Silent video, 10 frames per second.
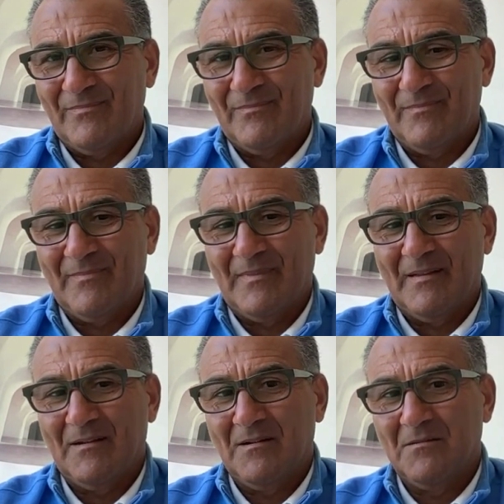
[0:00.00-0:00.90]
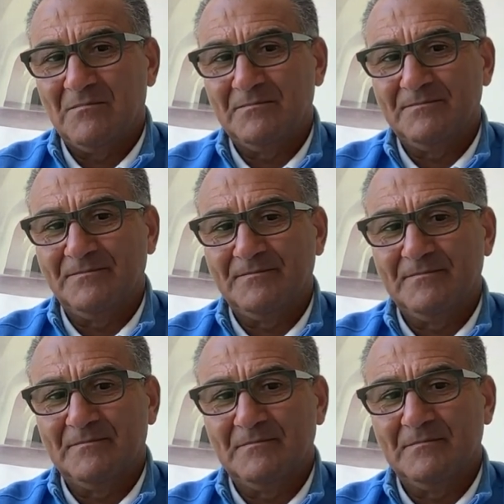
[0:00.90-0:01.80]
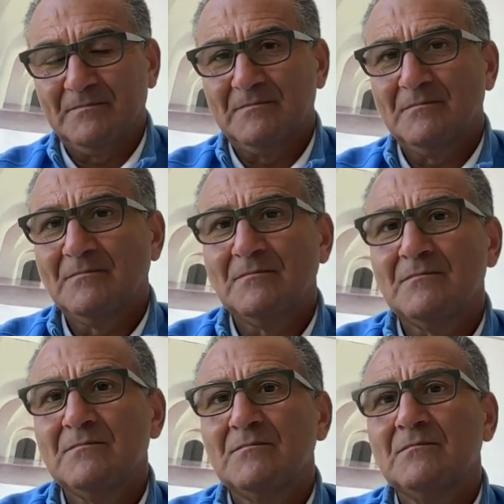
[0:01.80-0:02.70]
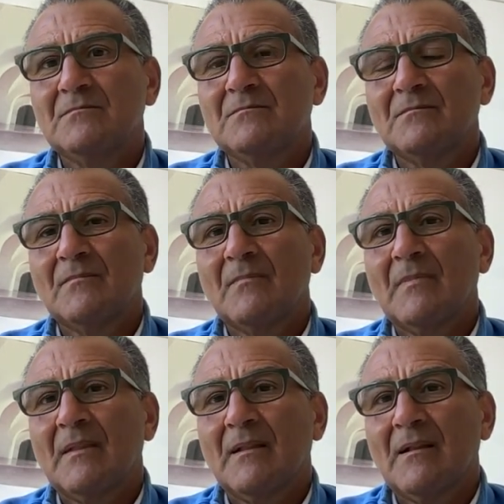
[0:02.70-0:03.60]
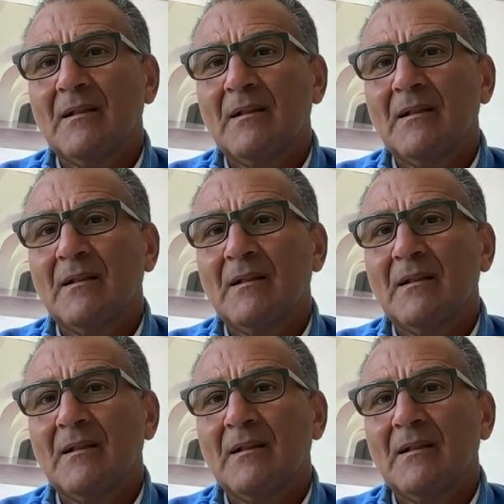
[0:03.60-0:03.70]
(not speaking)